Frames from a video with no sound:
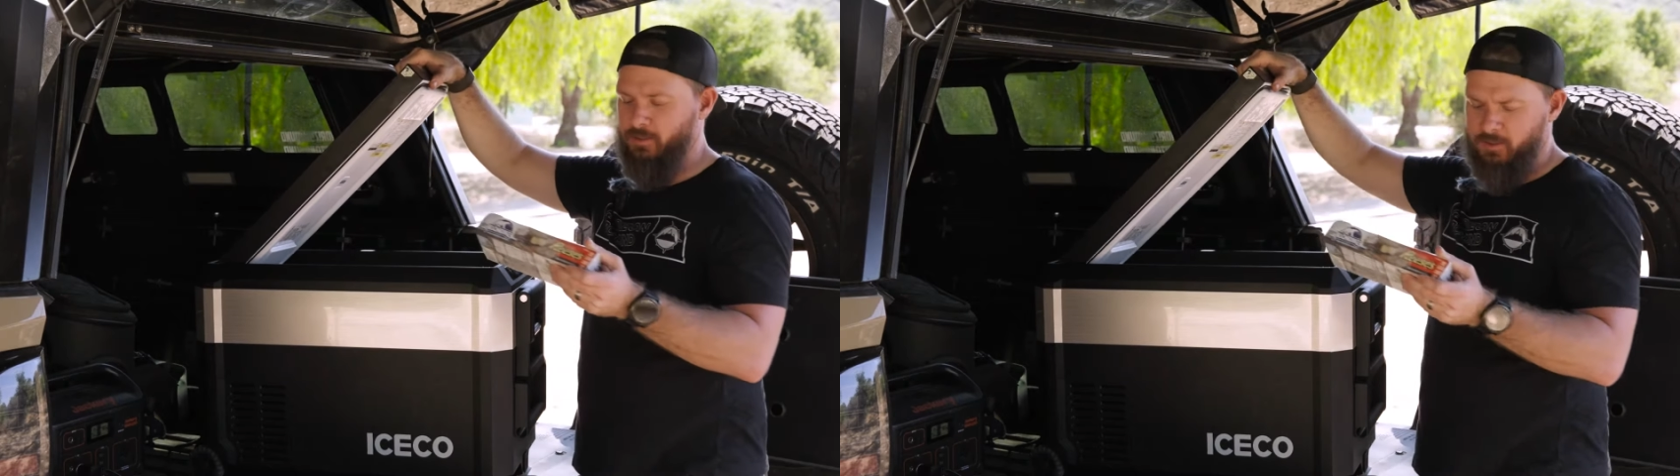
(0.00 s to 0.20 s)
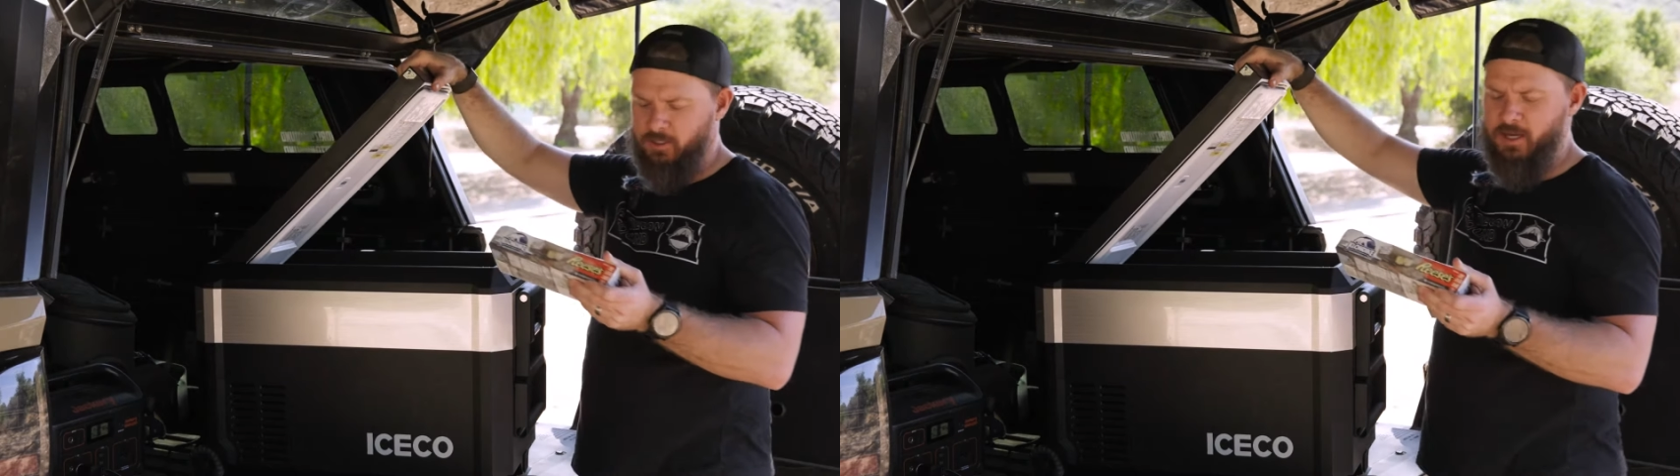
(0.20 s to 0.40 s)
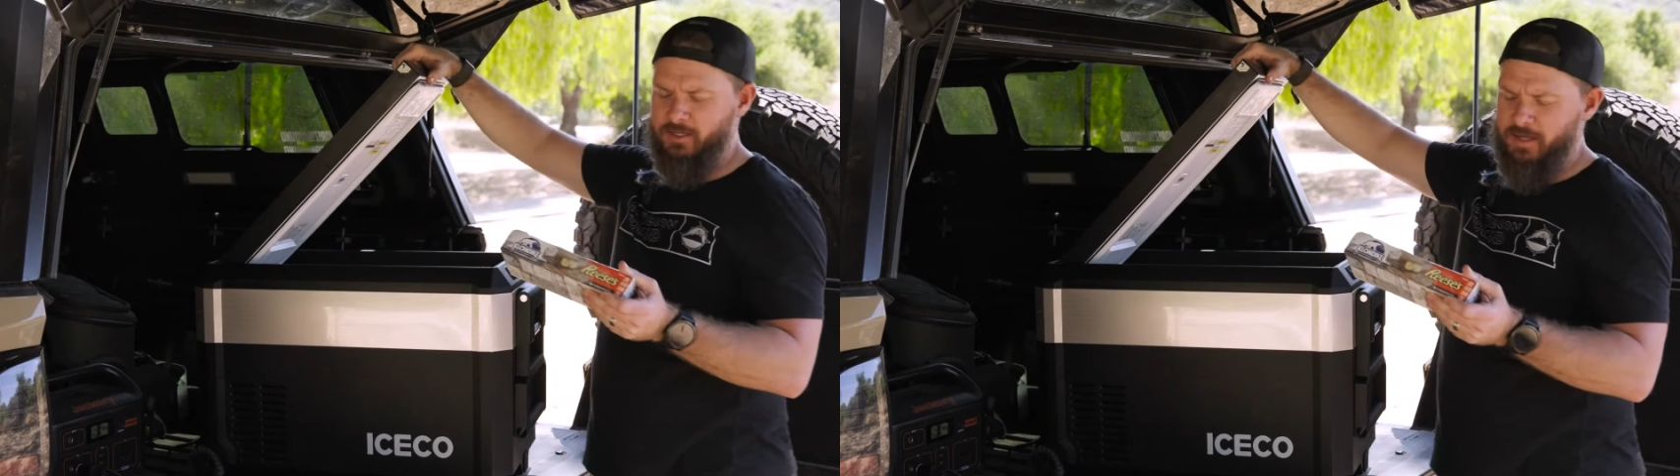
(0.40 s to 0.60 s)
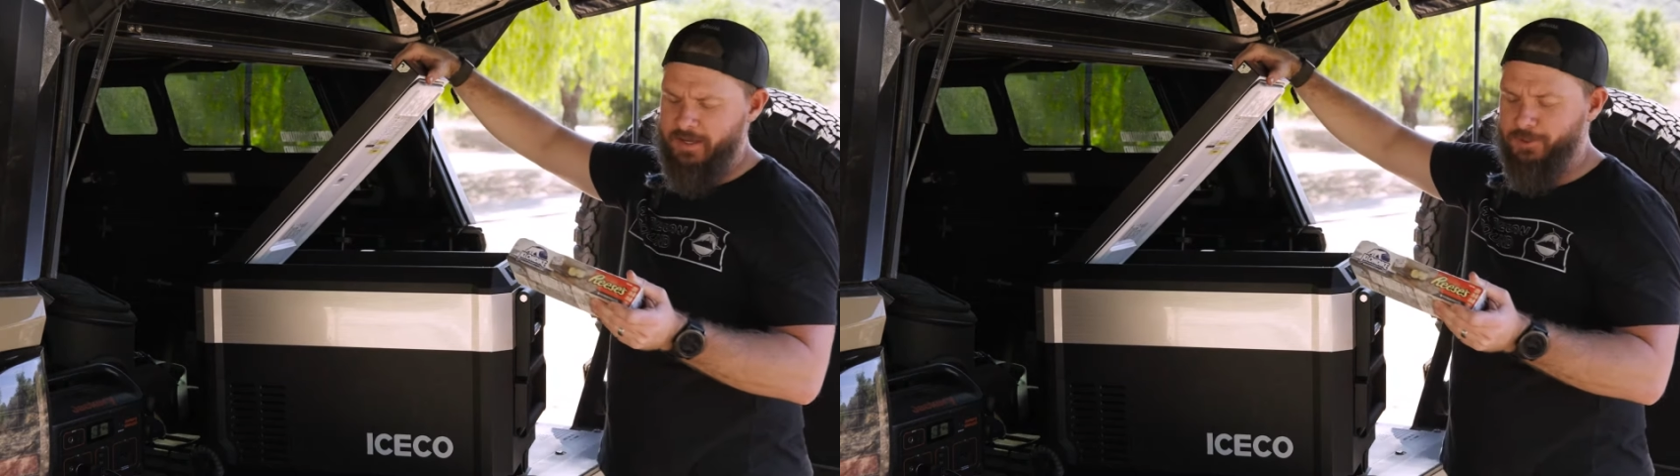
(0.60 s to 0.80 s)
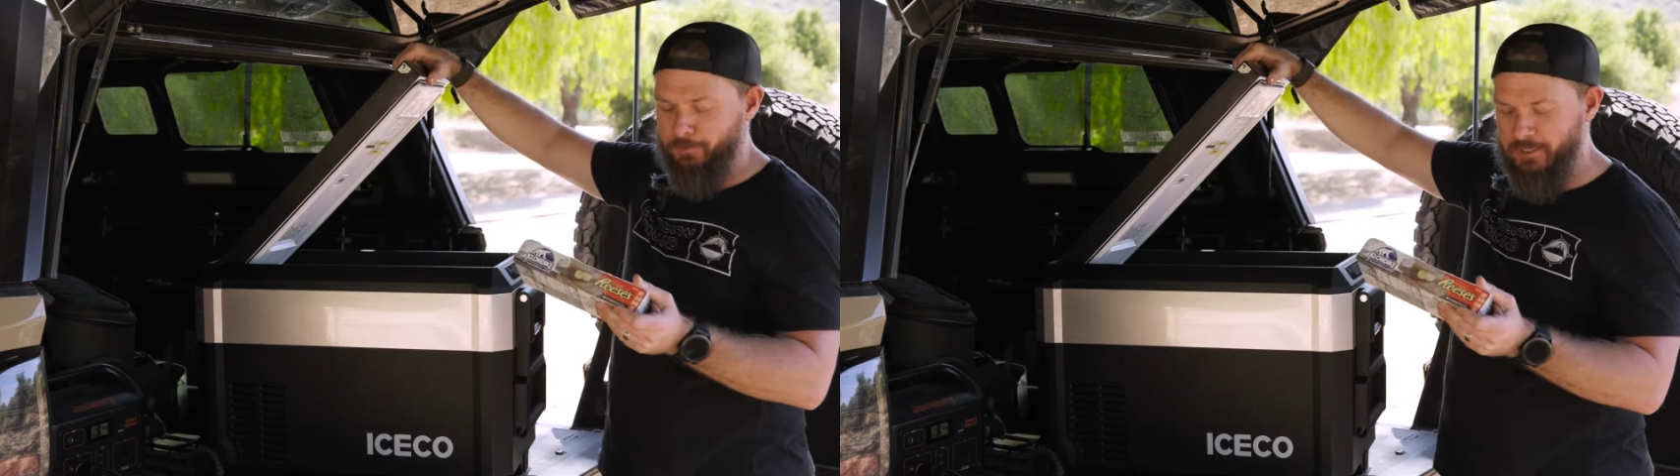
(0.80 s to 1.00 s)

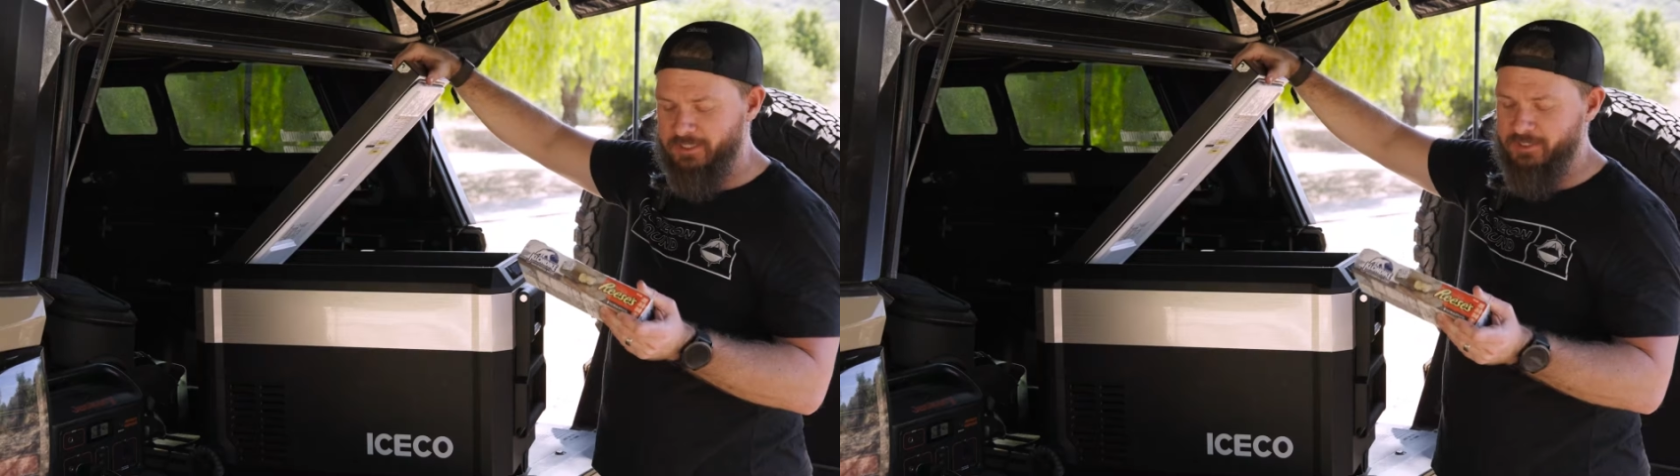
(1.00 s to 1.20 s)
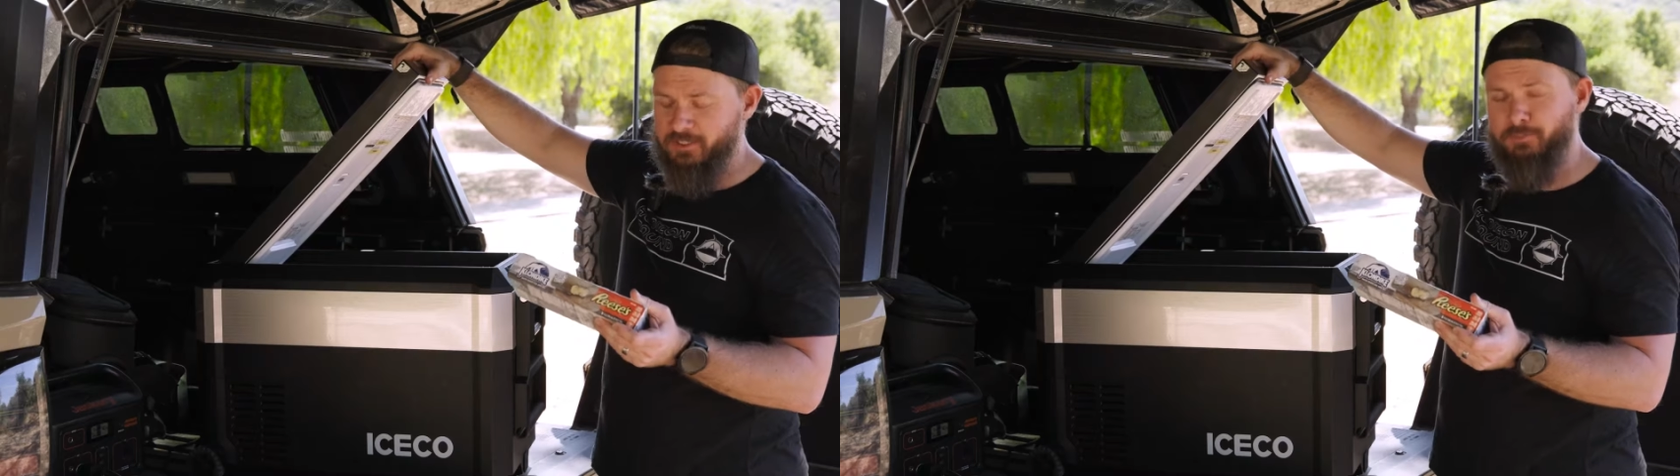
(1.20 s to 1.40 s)
Klondike Reese's